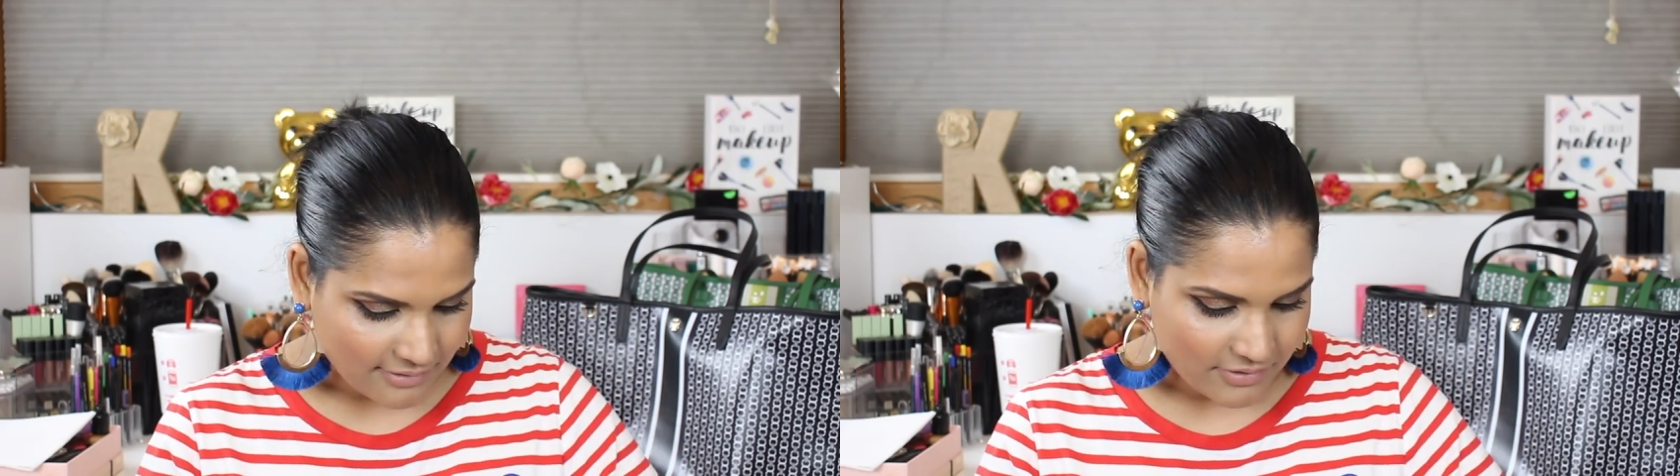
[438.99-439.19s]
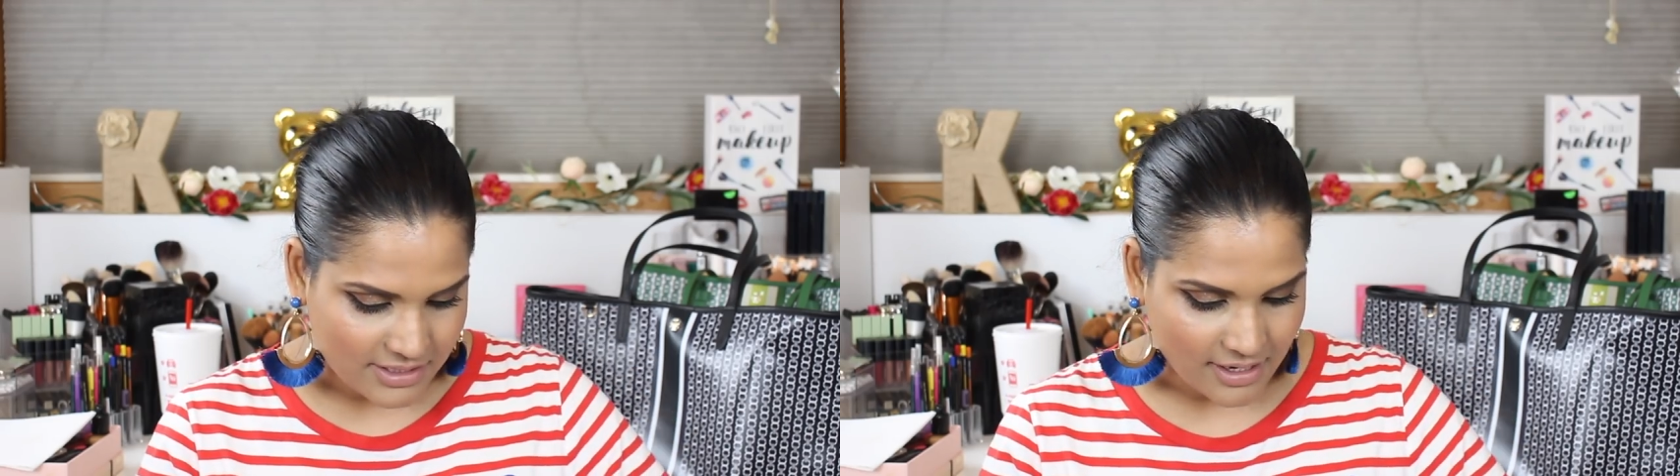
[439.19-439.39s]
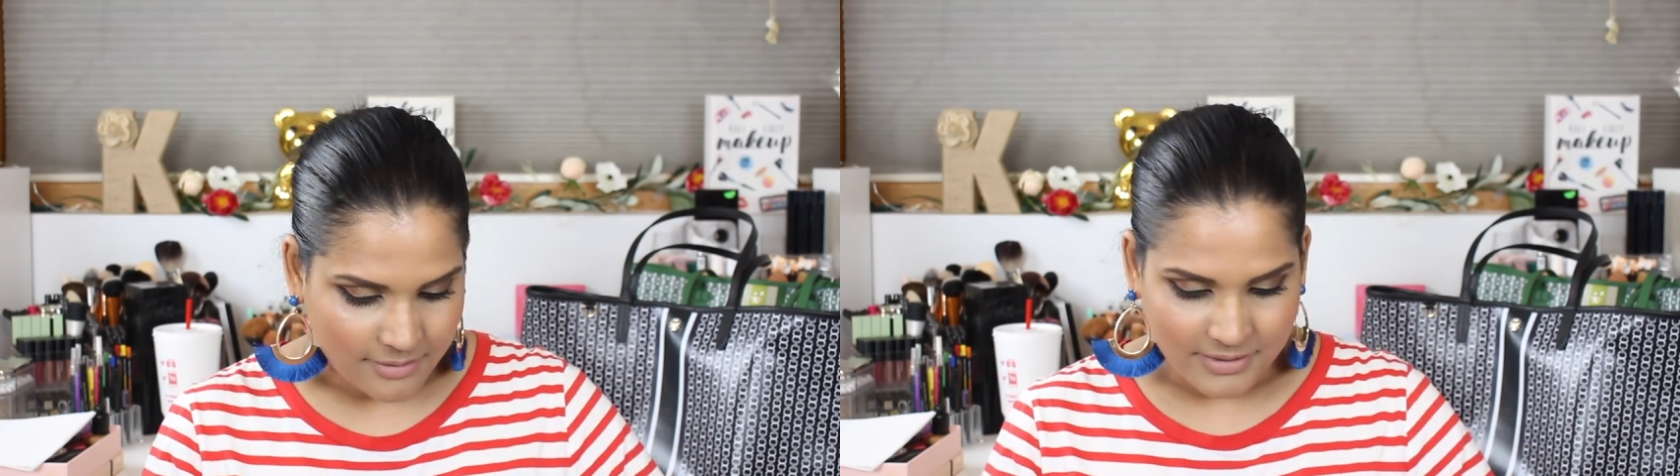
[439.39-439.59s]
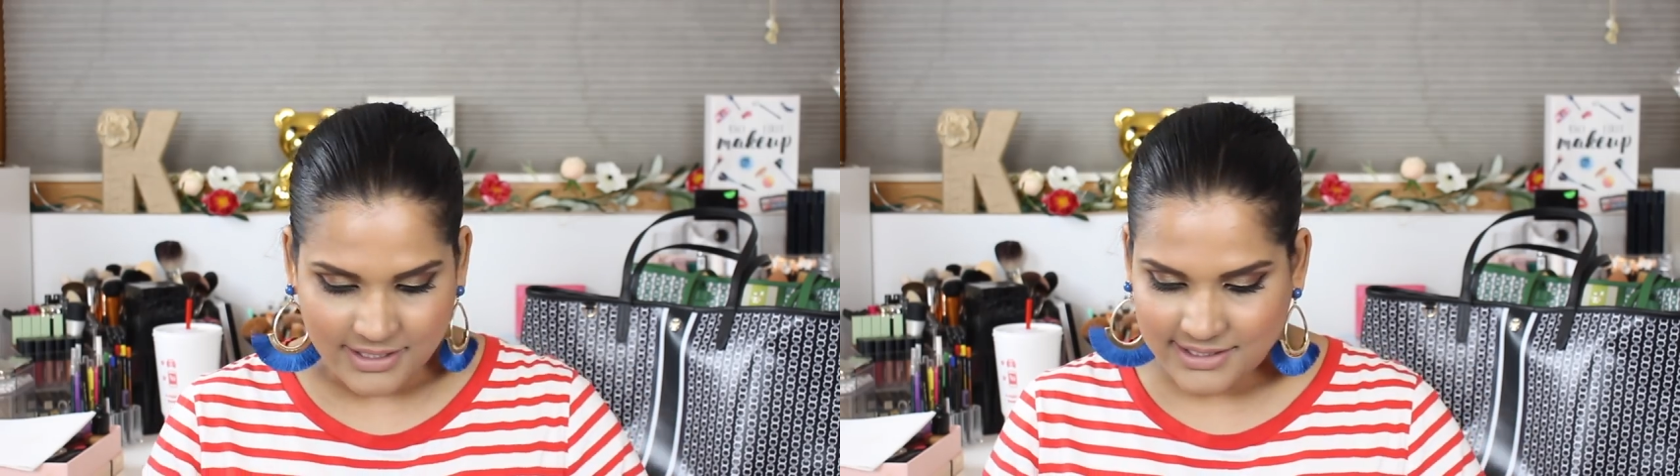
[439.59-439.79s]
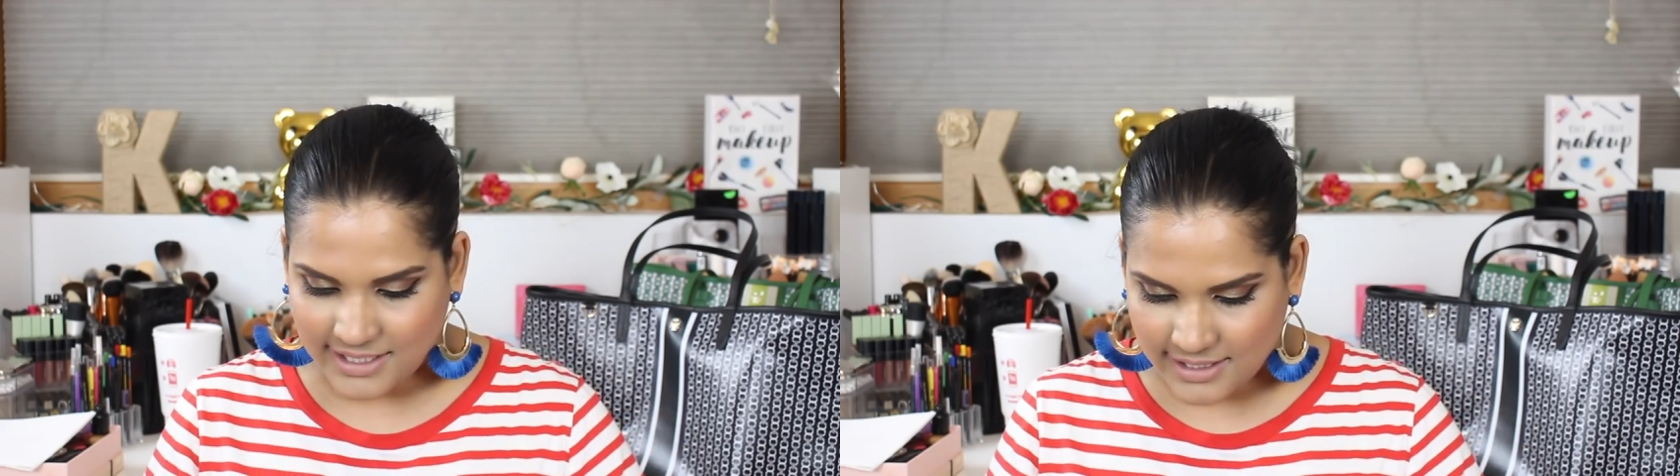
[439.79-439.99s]
every time
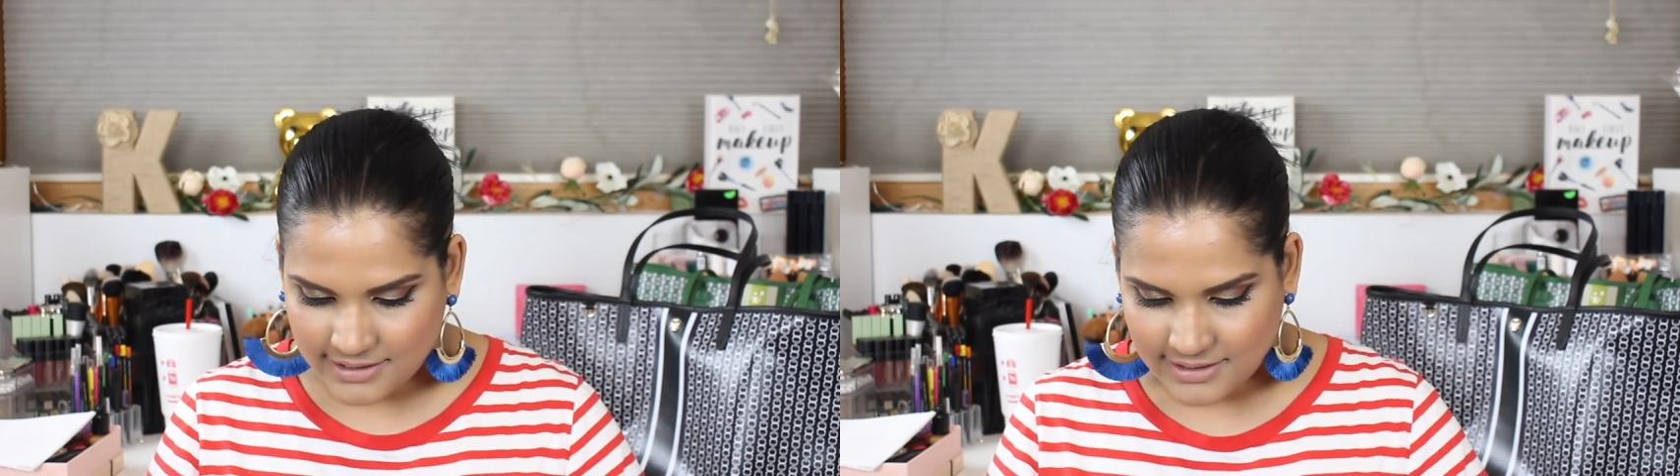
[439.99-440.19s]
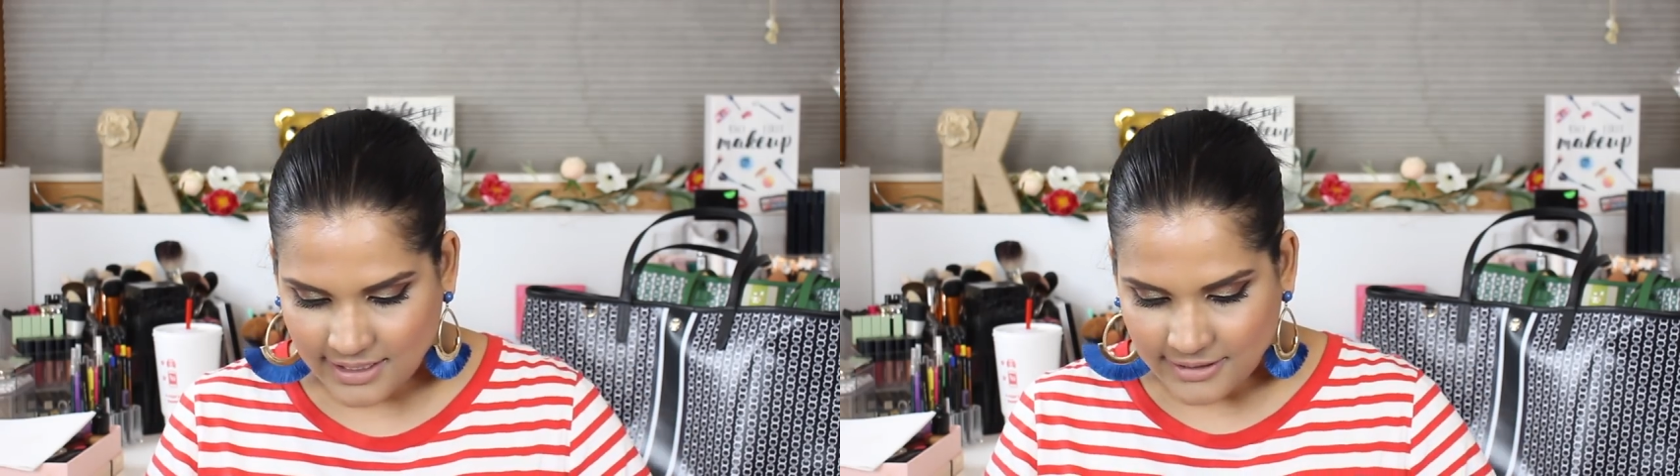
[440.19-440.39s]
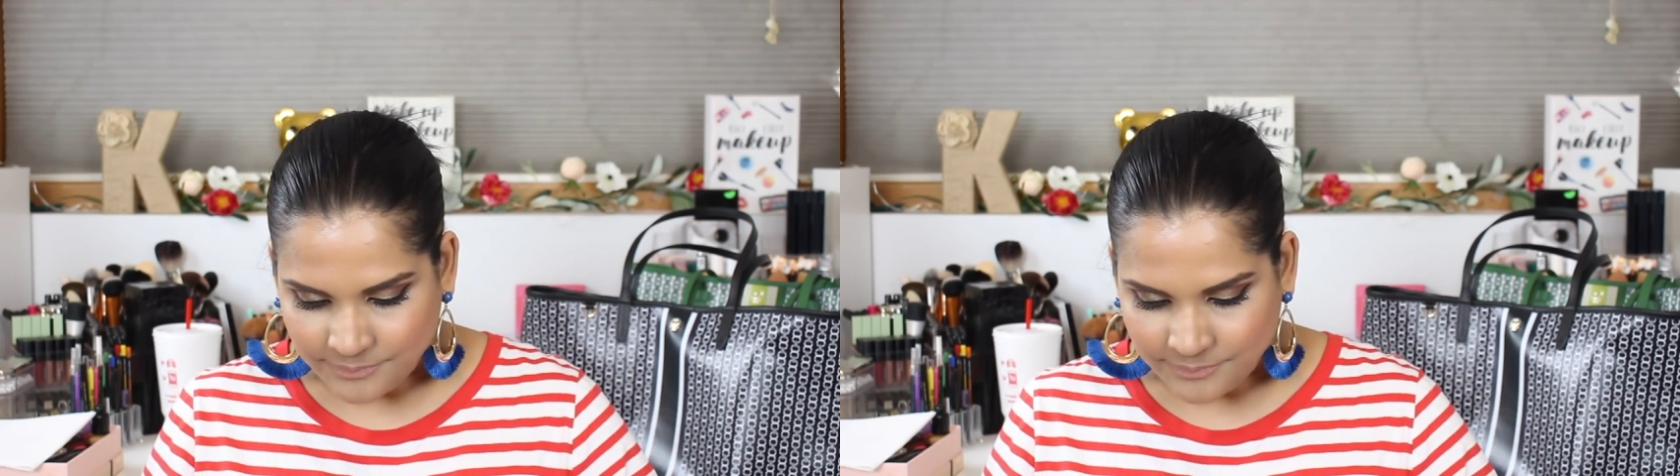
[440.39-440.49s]
they see it.